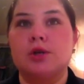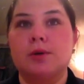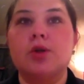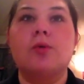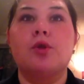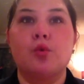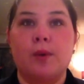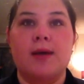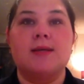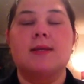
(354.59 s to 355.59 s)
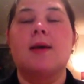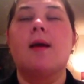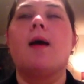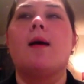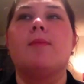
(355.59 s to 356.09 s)
You want to do it with a whisk
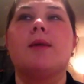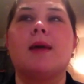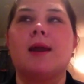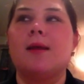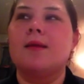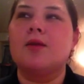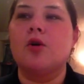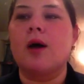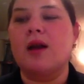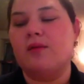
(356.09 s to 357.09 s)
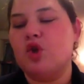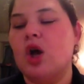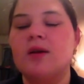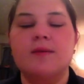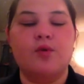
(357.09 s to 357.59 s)
to get it still kind of
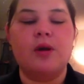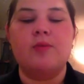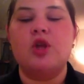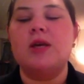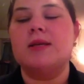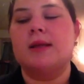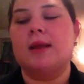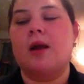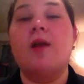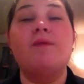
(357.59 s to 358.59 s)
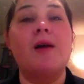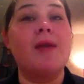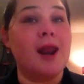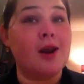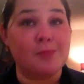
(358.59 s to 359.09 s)
chunks of cream cheese in there. I
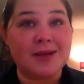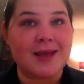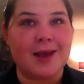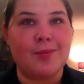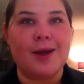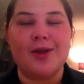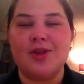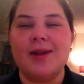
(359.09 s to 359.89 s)
found that out on my second batch